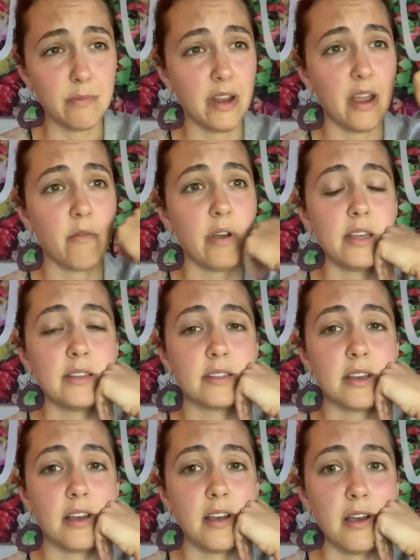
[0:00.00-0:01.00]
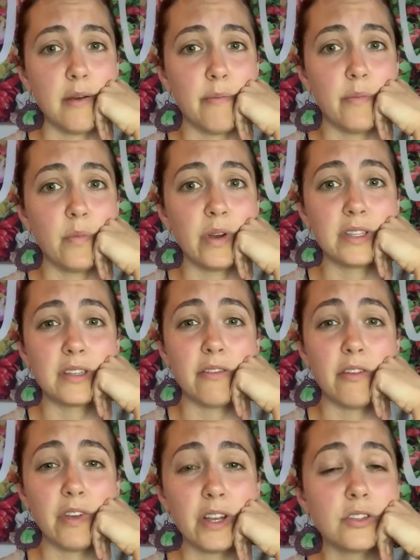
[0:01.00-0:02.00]
been at risk, risk of
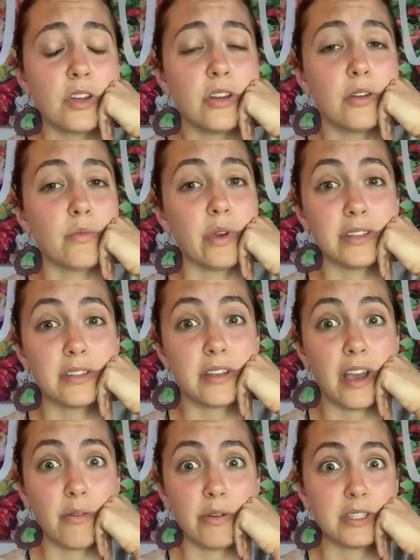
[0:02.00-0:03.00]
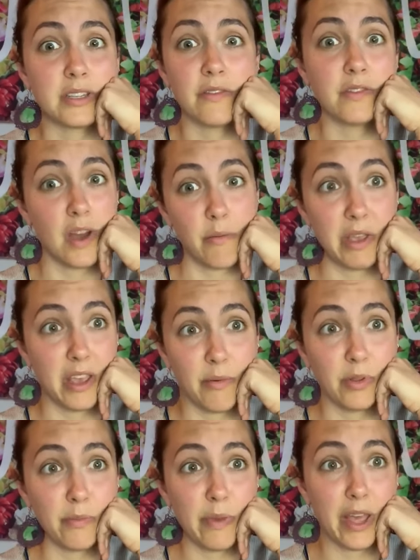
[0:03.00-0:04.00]
eviction and at risk of not being able
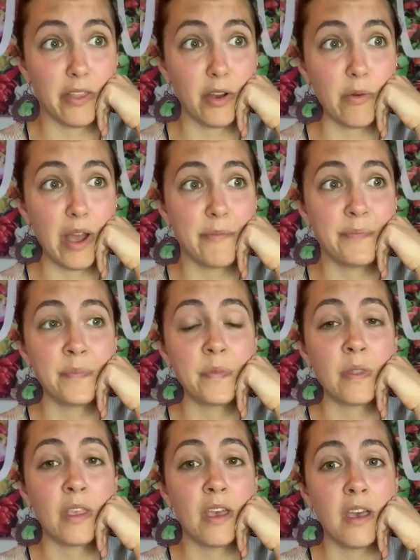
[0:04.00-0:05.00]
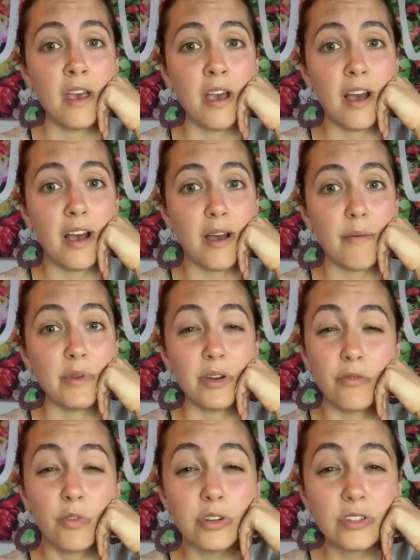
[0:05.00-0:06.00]
to pay their rent. And
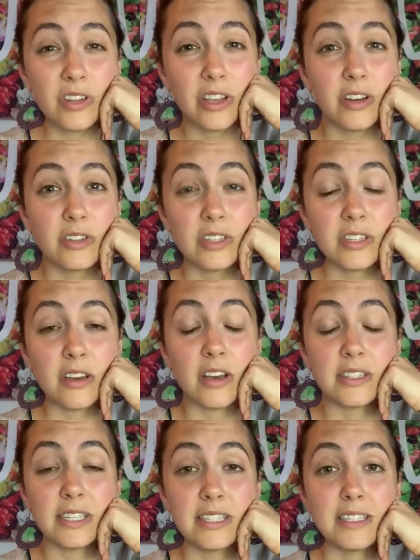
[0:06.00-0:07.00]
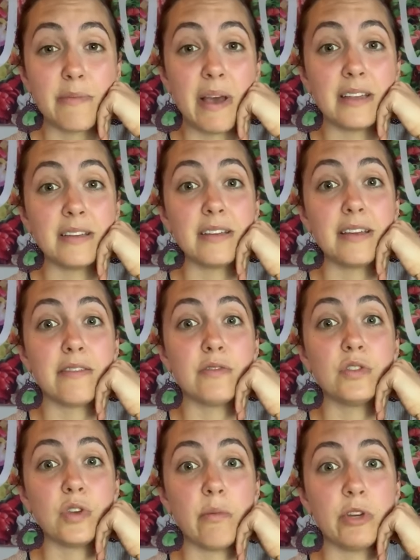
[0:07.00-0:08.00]
unfortunately, our system gives
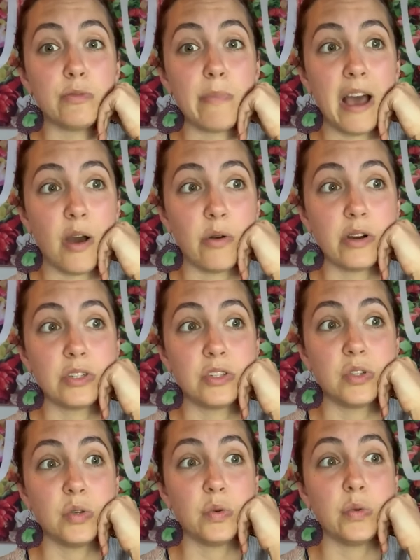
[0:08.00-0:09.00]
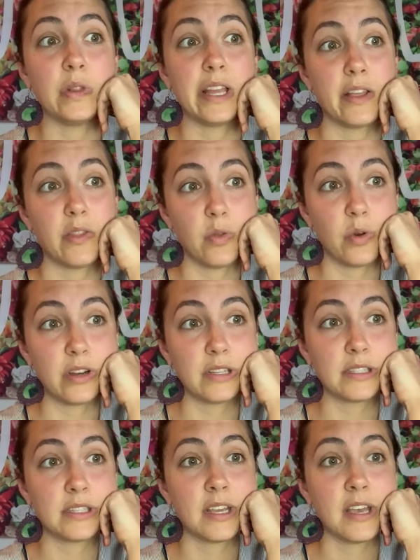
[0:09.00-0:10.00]
so much power to
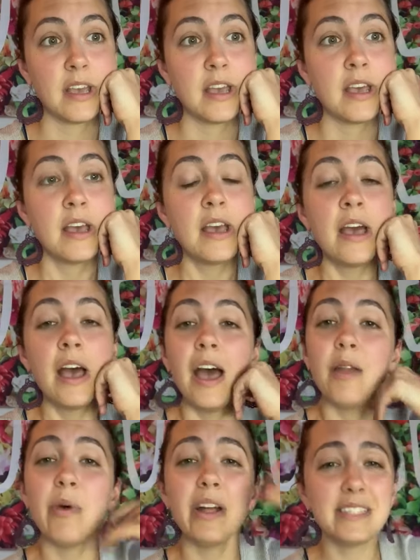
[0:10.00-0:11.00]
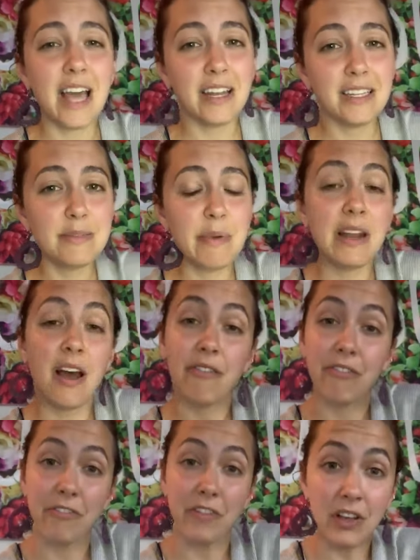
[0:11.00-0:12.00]
landlords. And while tenants may not
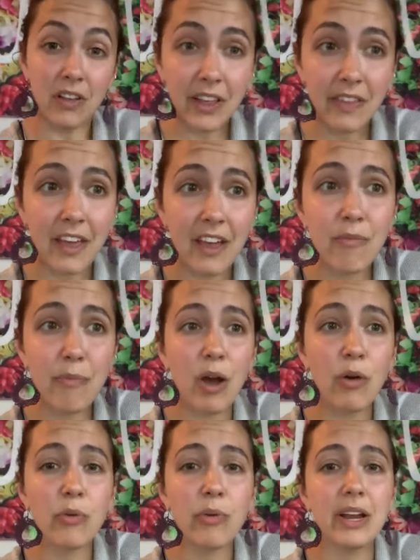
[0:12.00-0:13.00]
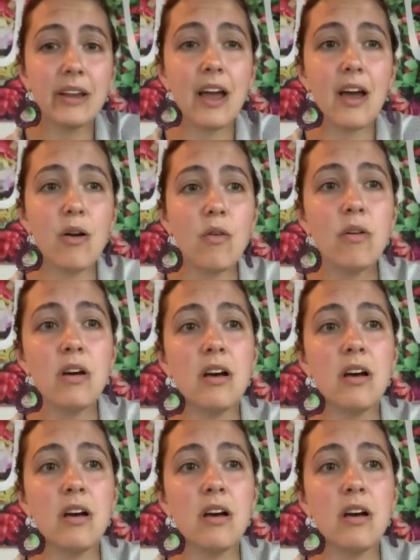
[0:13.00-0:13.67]
feel like they have power right now,